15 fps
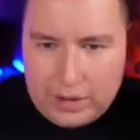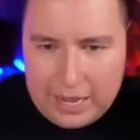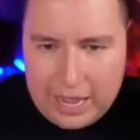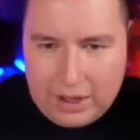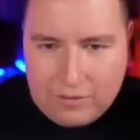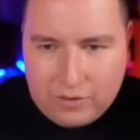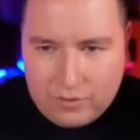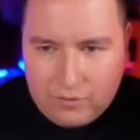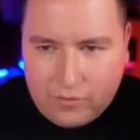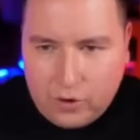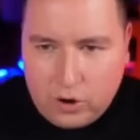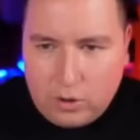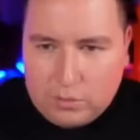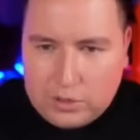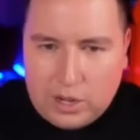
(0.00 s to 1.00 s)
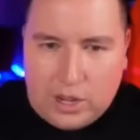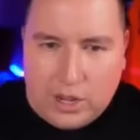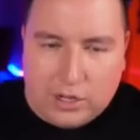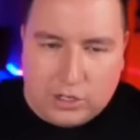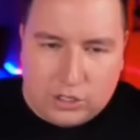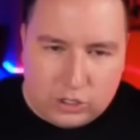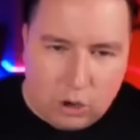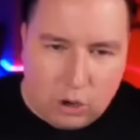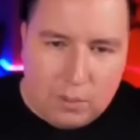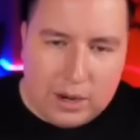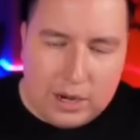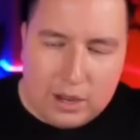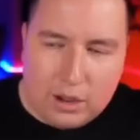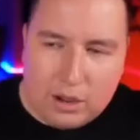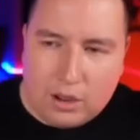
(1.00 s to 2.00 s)
have confirmed so
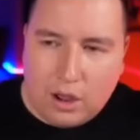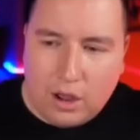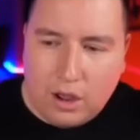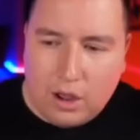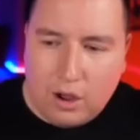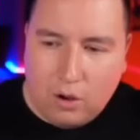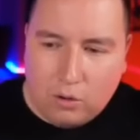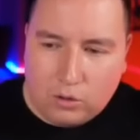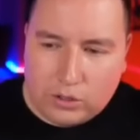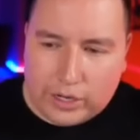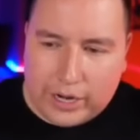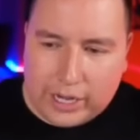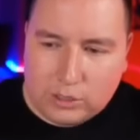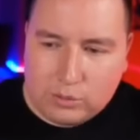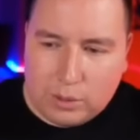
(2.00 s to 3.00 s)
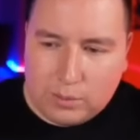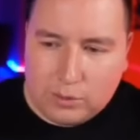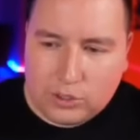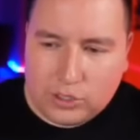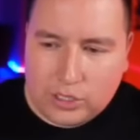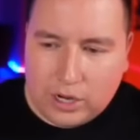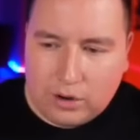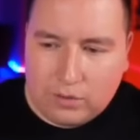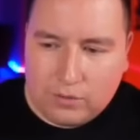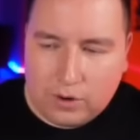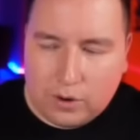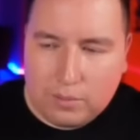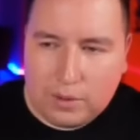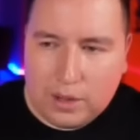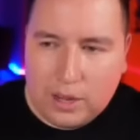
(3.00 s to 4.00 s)
many older cast members there, from